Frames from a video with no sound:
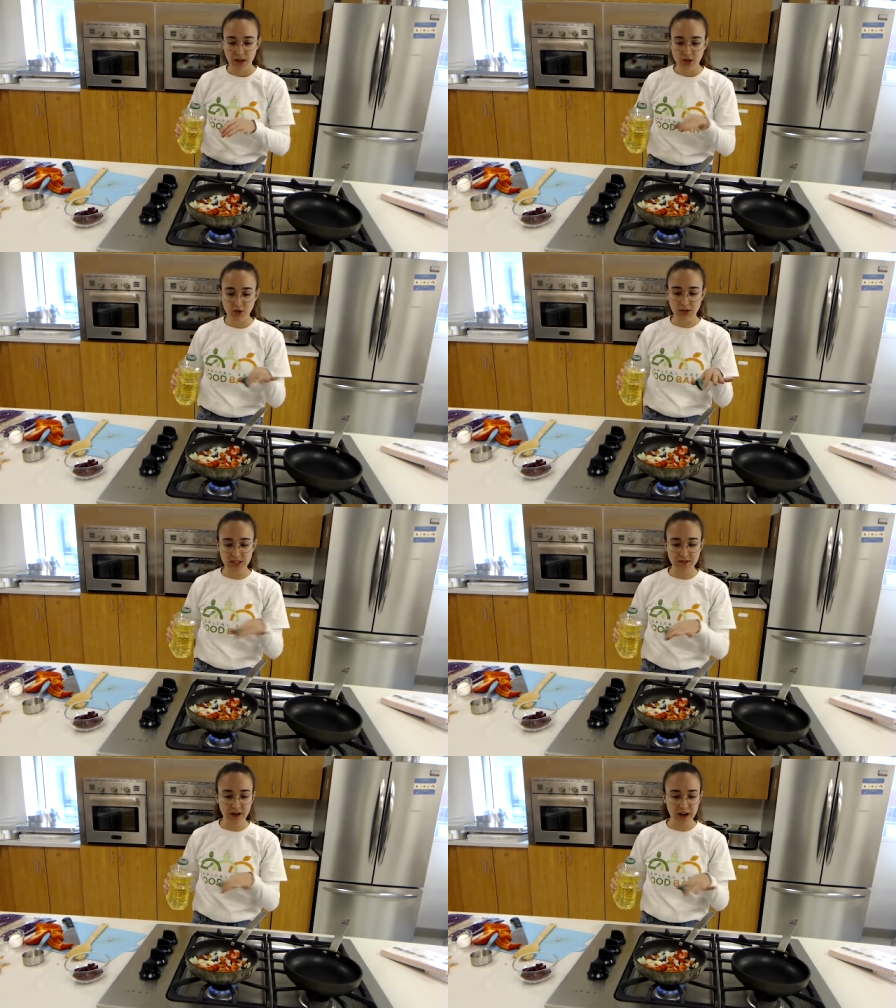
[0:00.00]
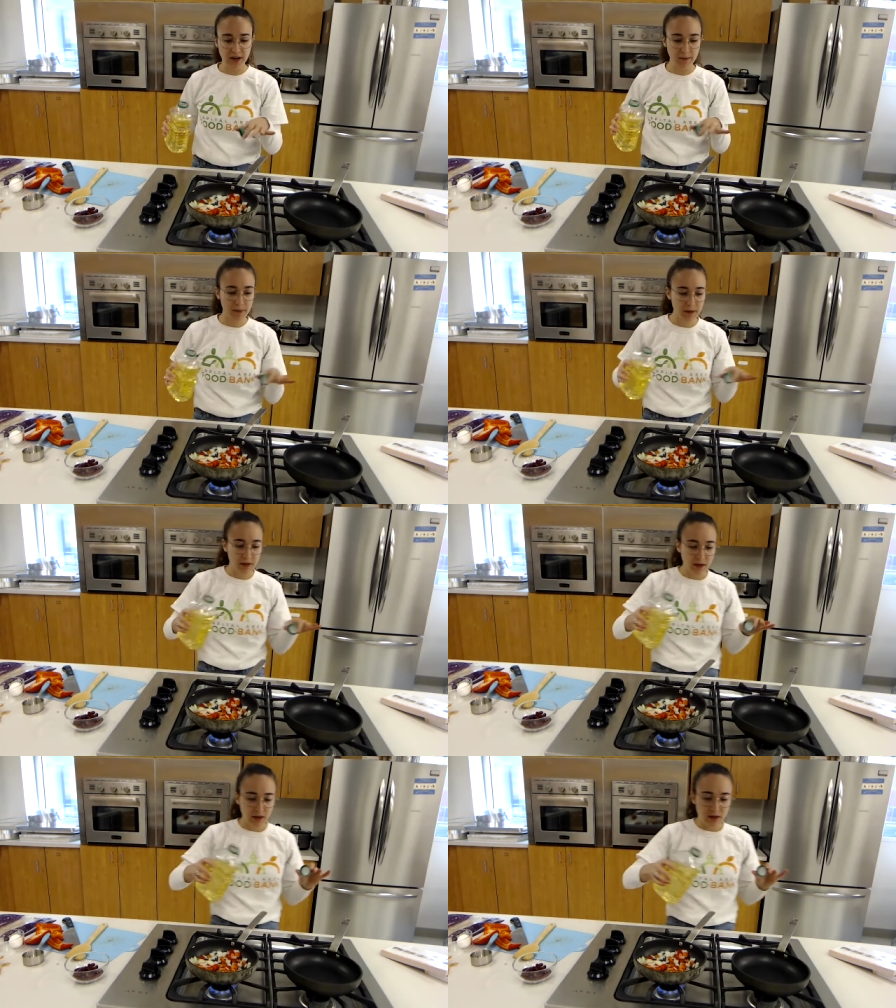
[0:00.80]
You can divide up
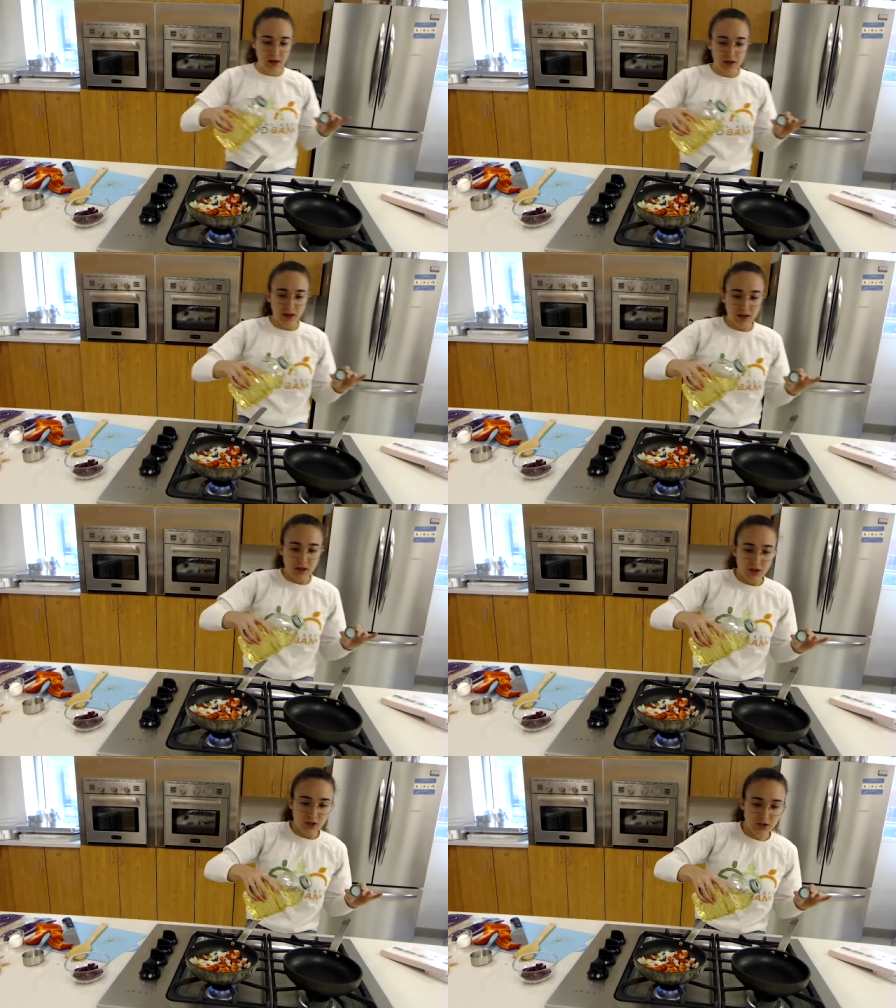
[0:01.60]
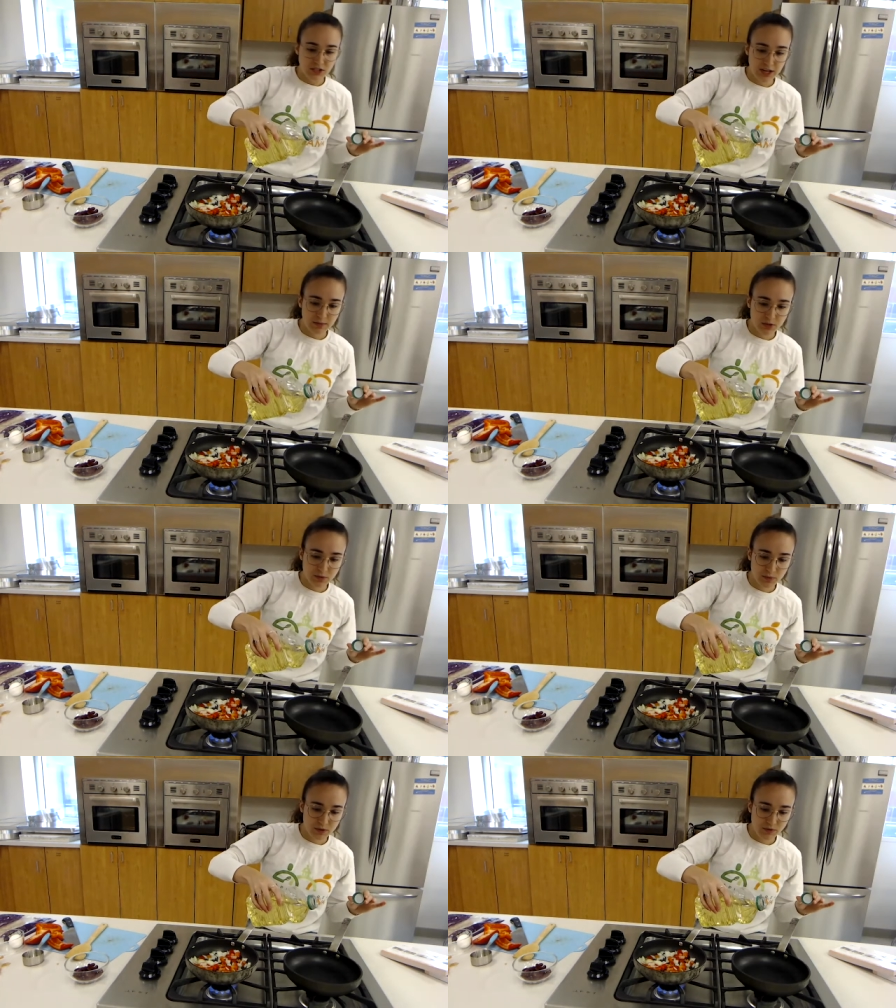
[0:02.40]
your
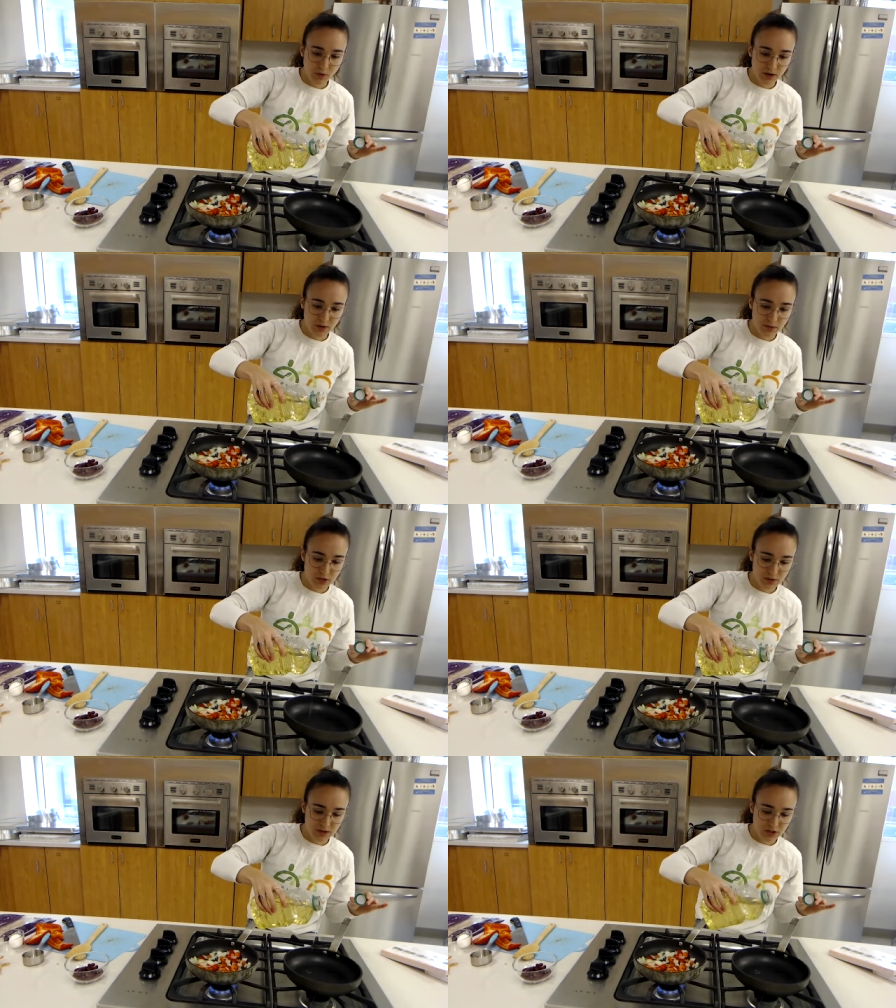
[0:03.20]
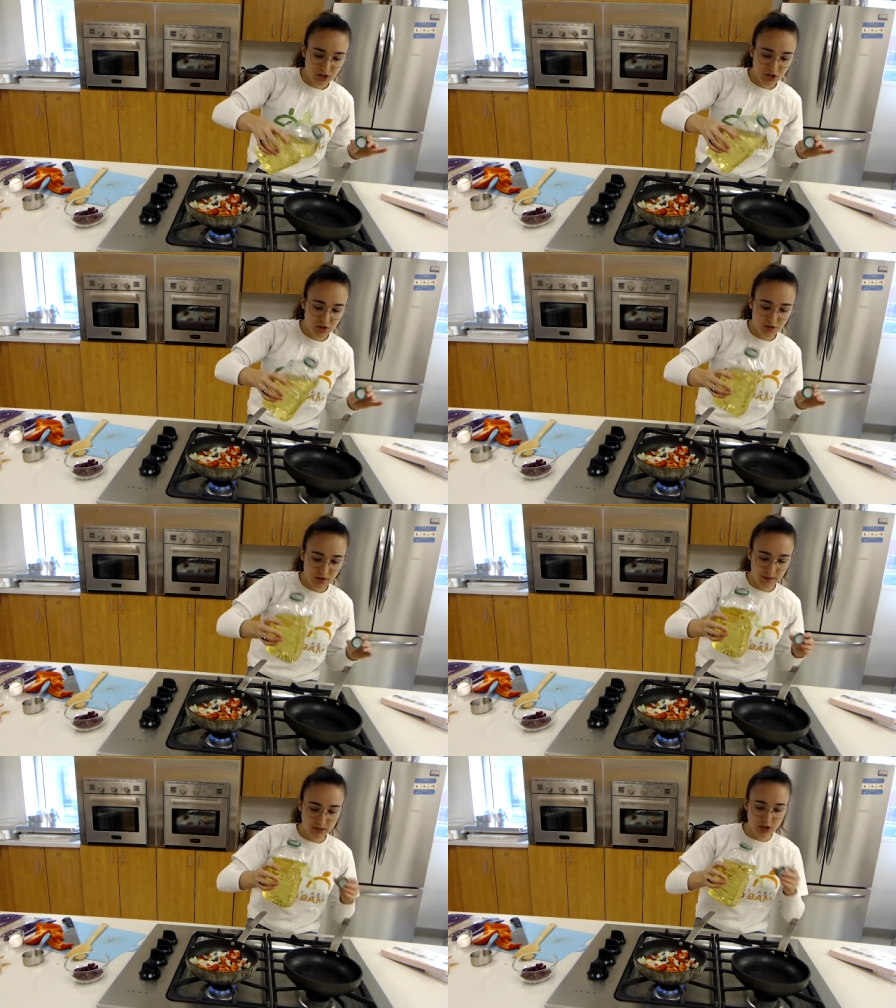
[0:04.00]
tablespoon of oil between the 2.
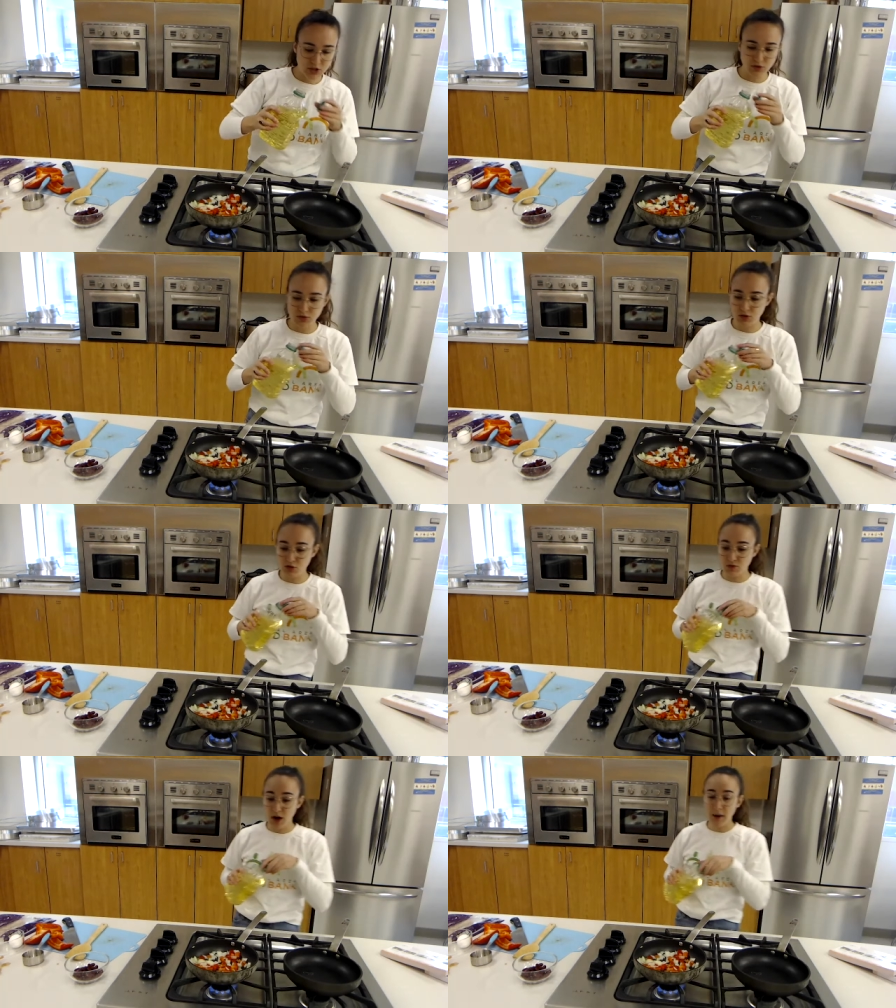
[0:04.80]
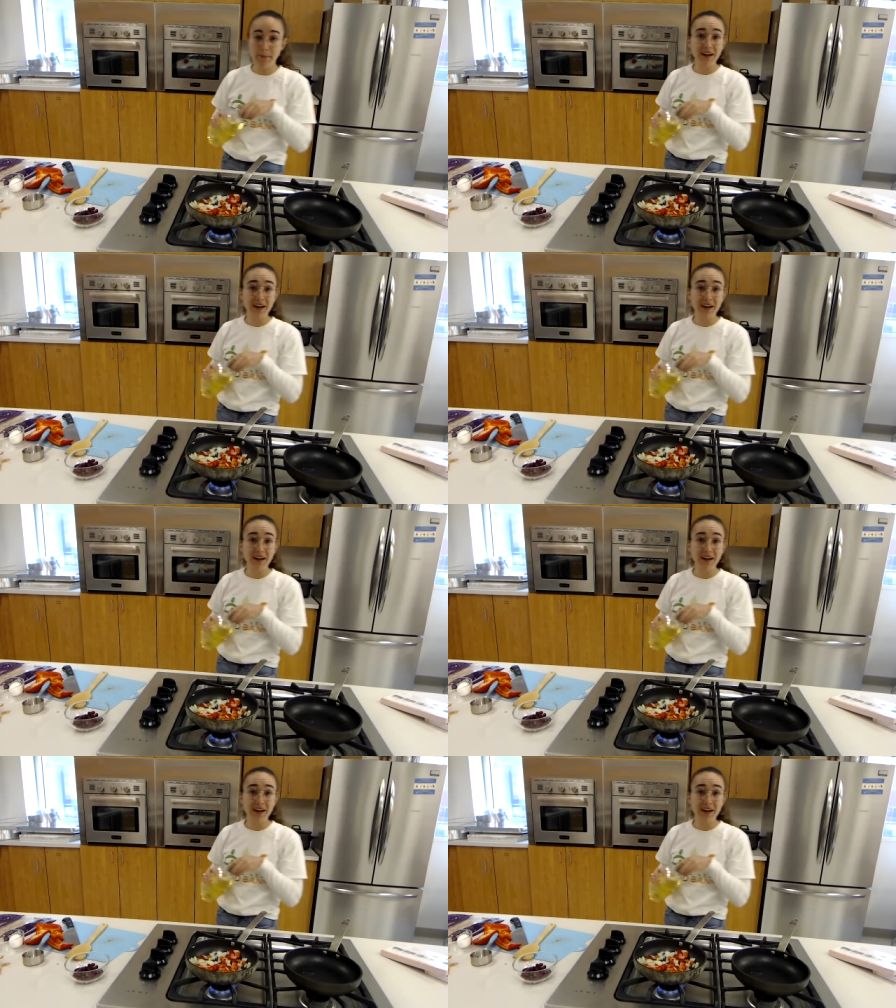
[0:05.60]
I'm just going to use a drop.